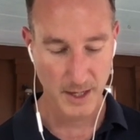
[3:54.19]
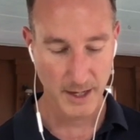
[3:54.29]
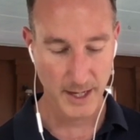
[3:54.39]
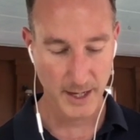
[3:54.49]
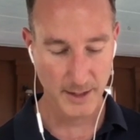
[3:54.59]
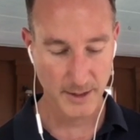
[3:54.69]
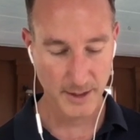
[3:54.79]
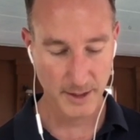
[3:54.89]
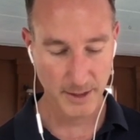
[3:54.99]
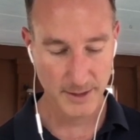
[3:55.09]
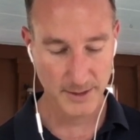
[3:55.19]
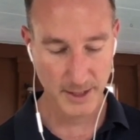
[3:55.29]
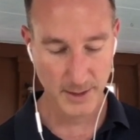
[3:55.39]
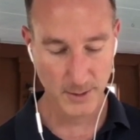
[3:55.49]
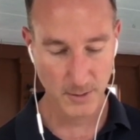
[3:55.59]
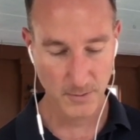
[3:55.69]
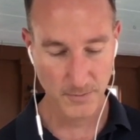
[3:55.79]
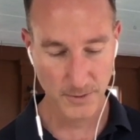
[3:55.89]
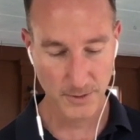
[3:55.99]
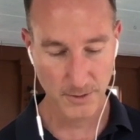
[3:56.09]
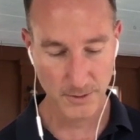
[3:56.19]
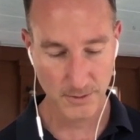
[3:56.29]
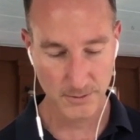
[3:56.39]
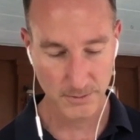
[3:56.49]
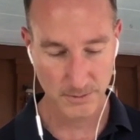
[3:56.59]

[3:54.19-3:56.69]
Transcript: And uh, let's send over